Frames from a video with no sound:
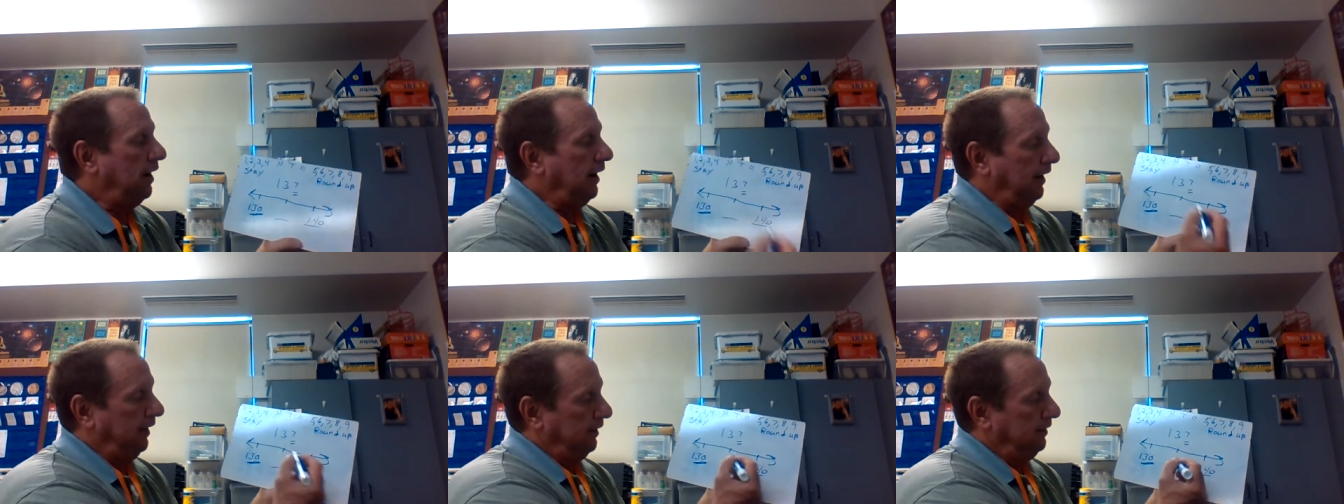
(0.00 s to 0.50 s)

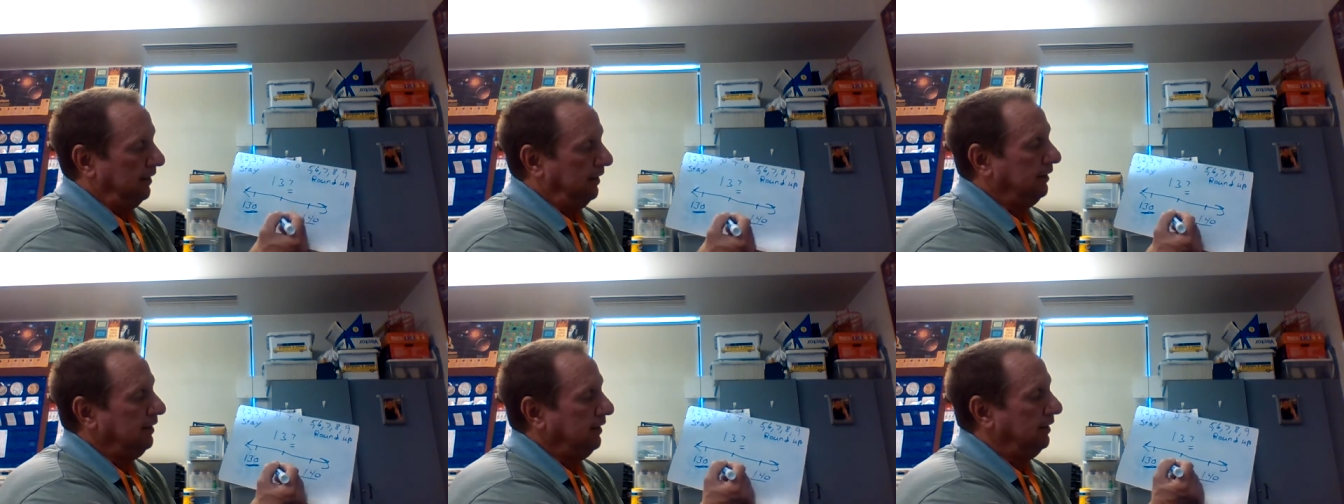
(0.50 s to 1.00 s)
And
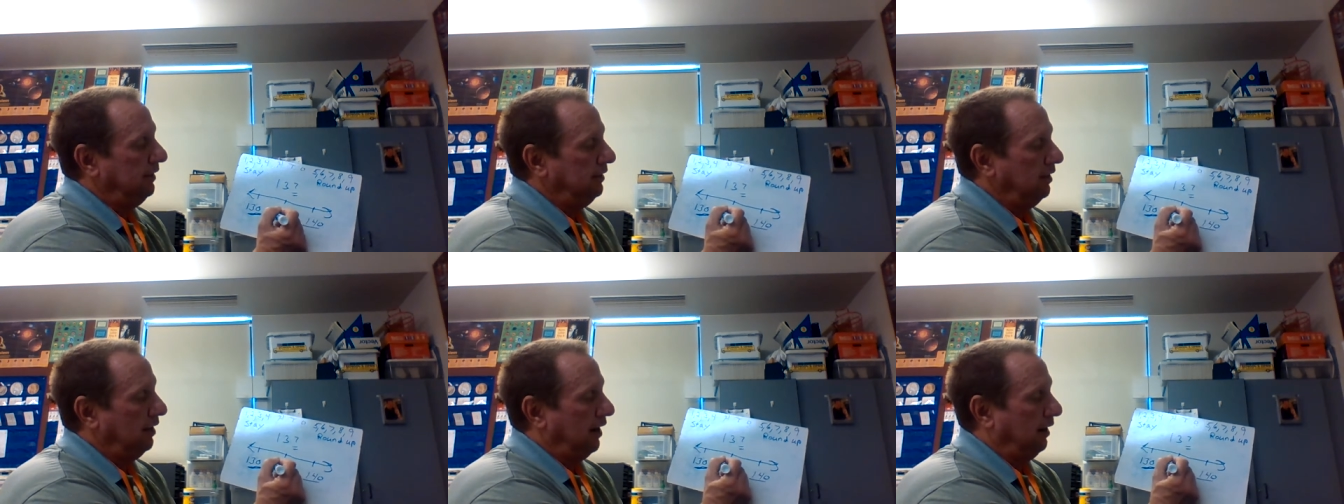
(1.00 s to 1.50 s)

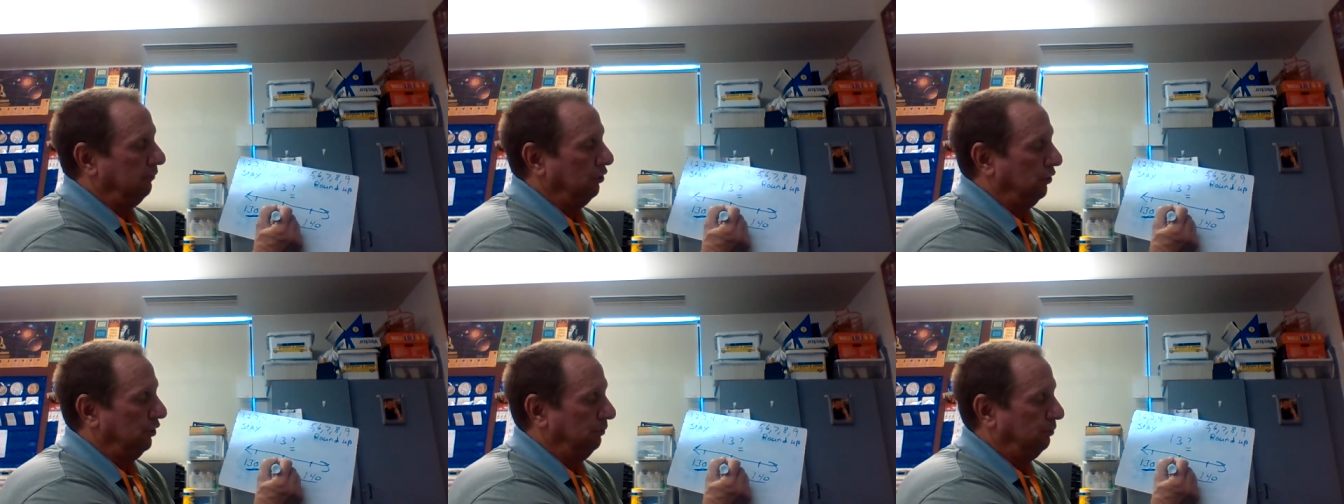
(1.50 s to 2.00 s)
again, I'm
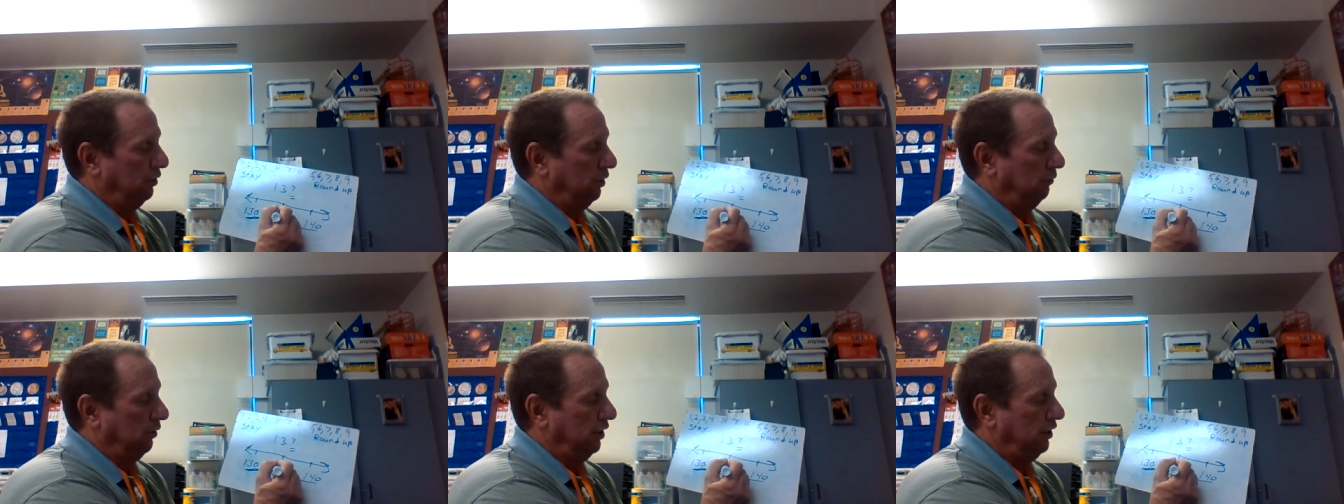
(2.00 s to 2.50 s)
going to
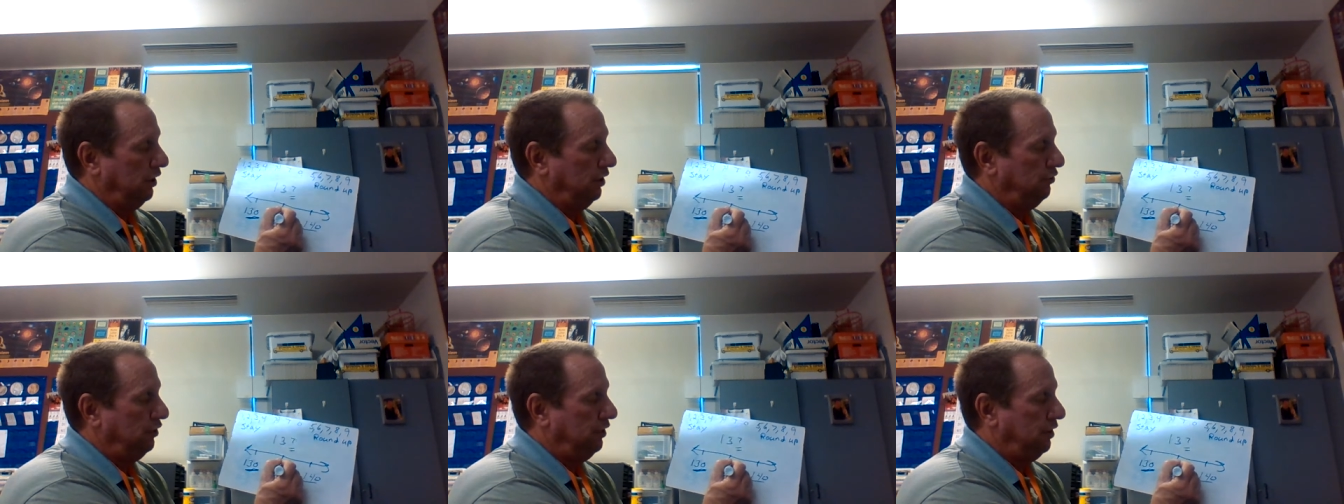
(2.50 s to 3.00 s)
put
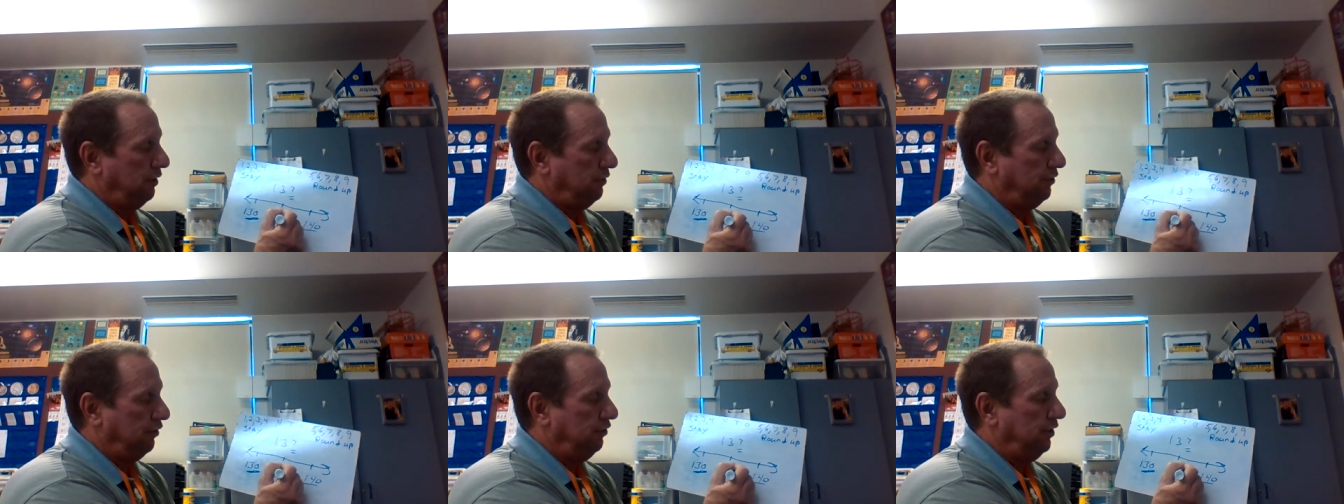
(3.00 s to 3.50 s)

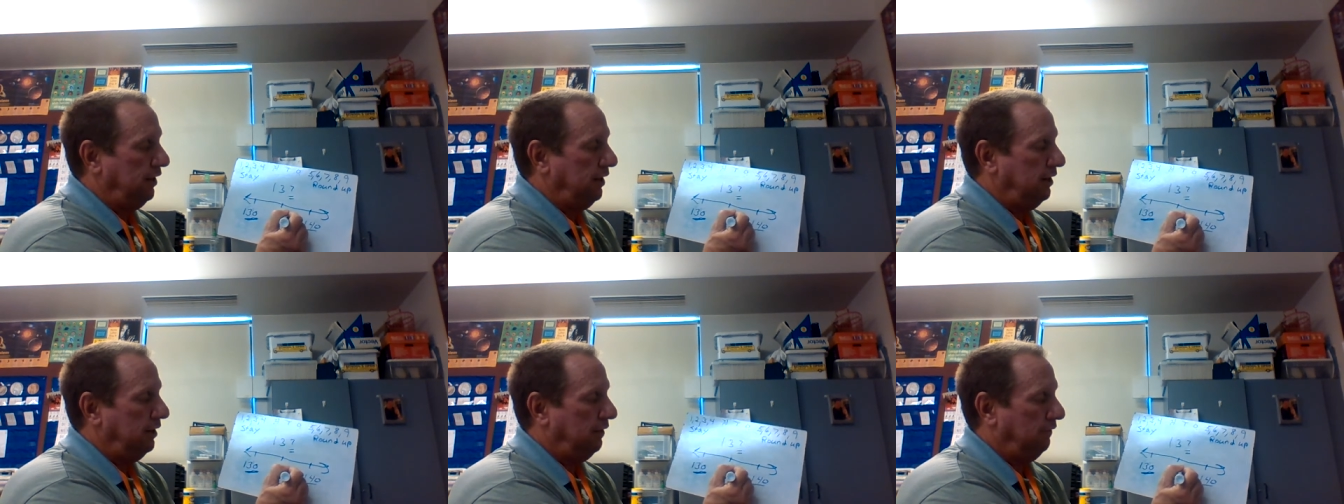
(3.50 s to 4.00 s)

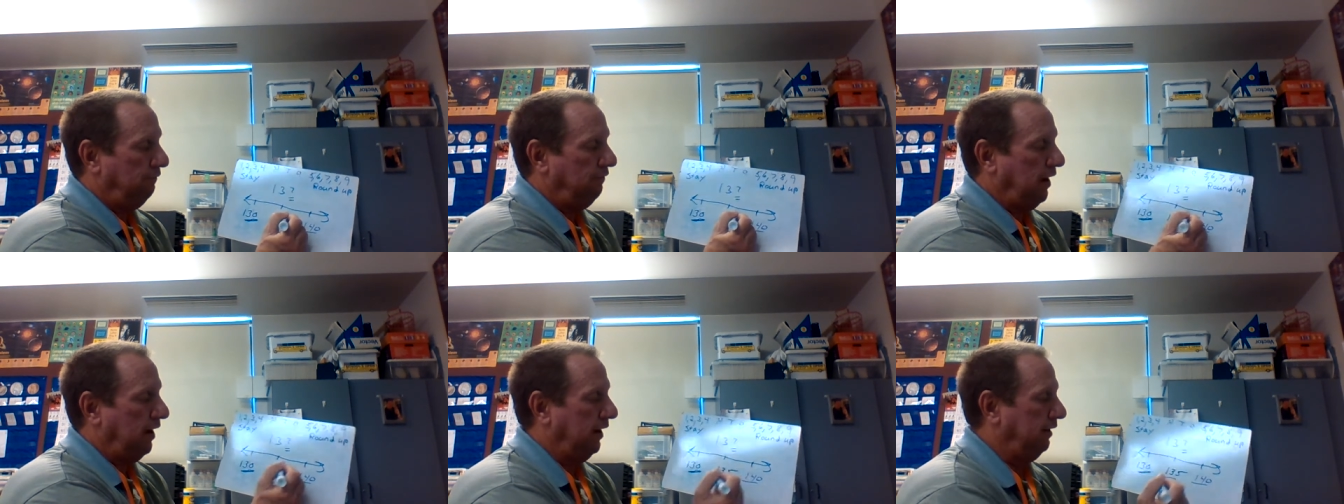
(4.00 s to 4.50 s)

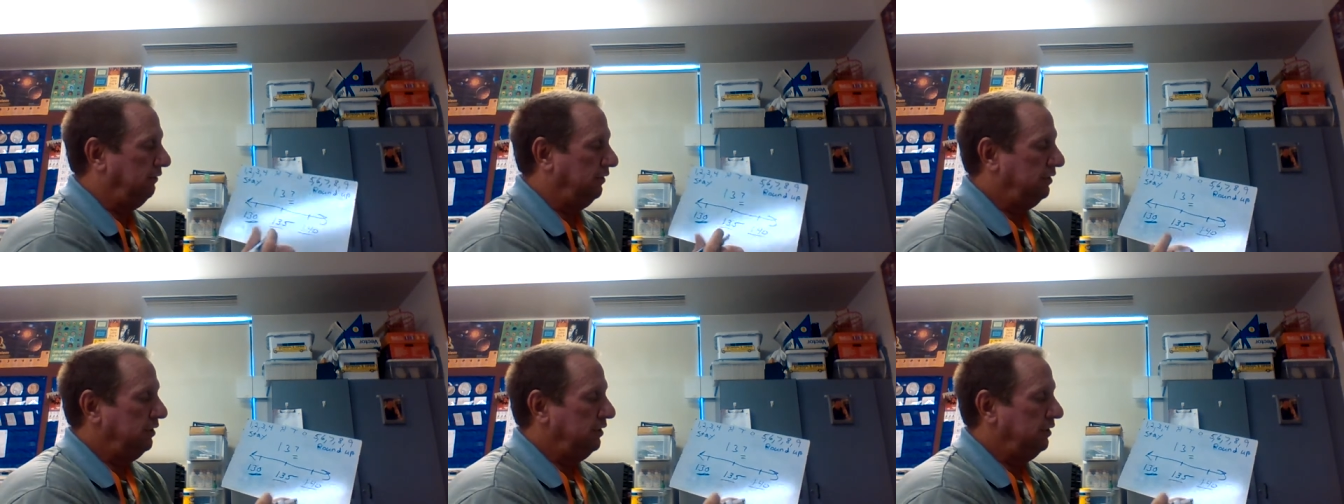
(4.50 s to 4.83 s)
135.